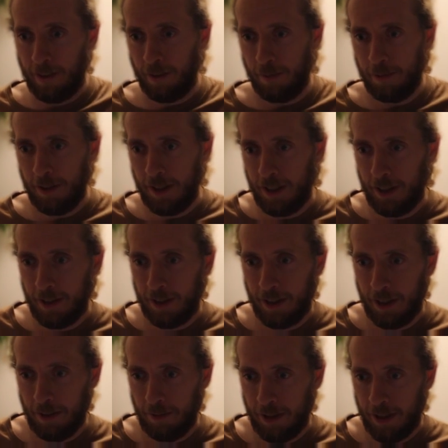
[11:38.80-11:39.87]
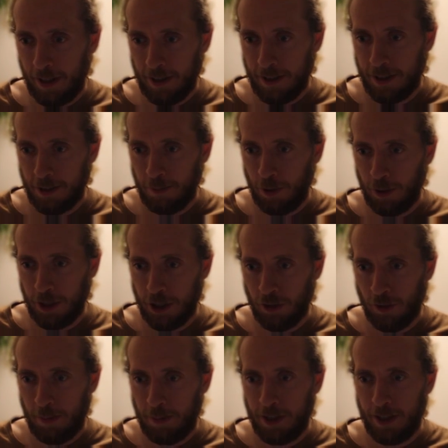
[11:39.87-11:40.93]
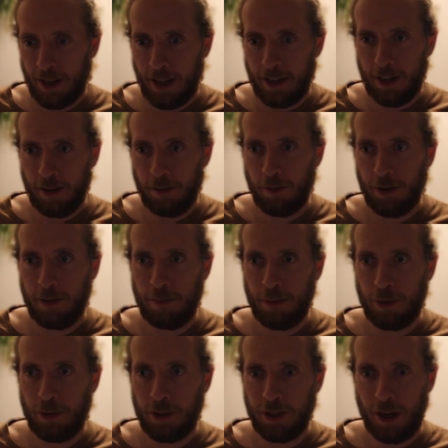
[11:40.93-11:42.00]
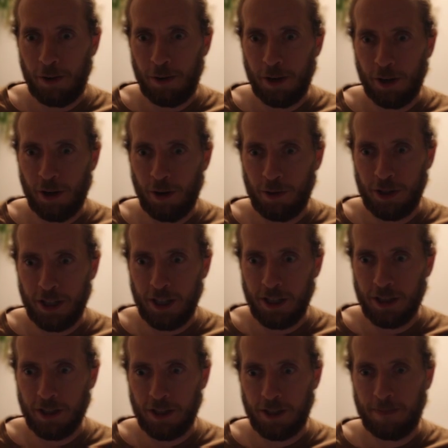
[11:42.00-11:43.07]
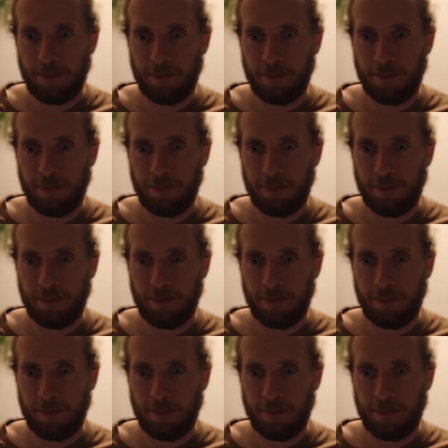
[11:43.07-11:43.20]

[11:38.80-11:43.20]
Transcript: we give it a small description, and then we push our code changes.